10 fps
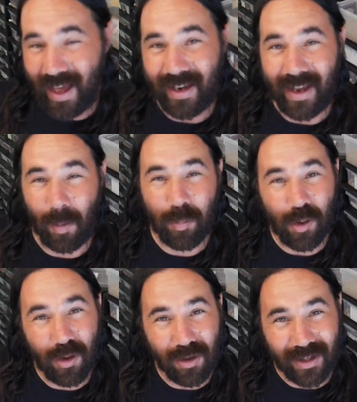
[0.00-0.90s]
Now
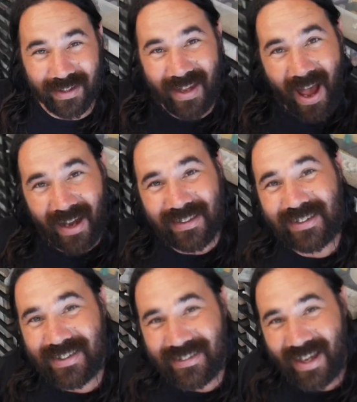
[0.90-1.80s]
Pearl and
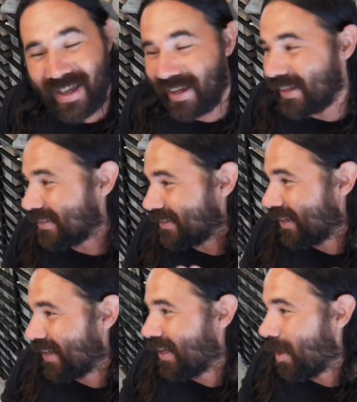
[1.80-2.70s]
Cactus's eggs,
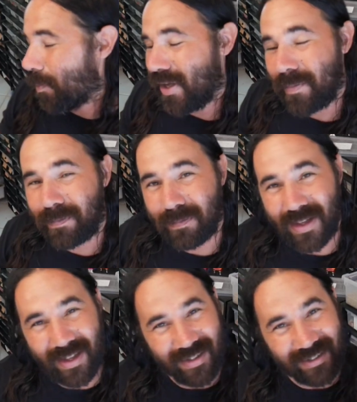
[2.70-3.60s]
pip,
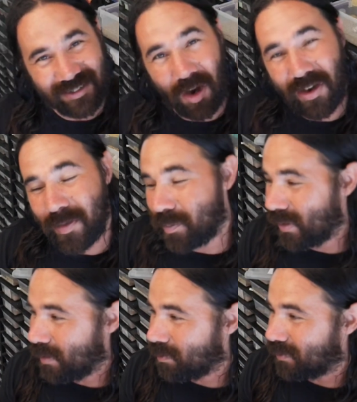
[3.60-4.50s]
starting to pip.